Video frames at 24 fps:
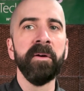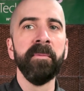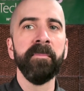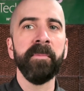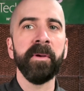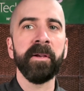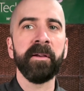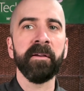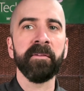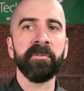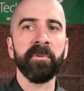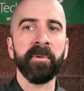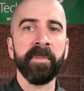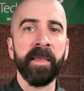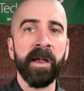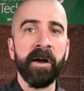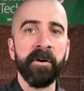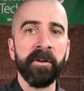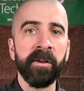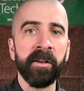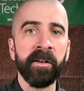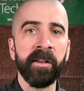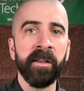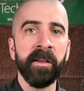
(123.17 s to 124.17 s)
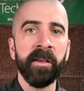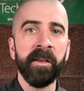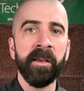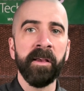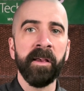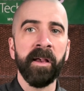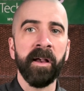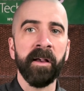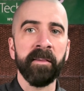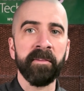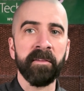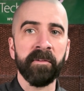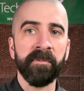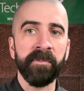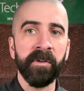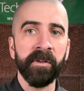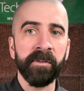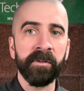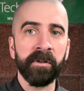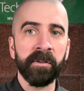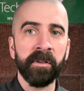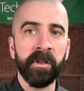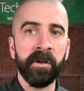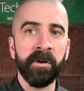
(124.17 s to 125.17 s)
because without it, as the
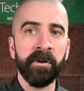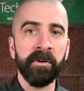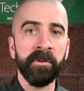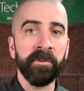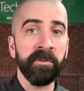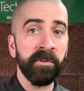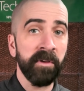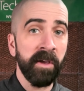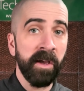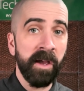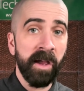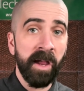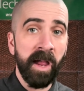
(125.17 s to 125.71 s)
filter loads,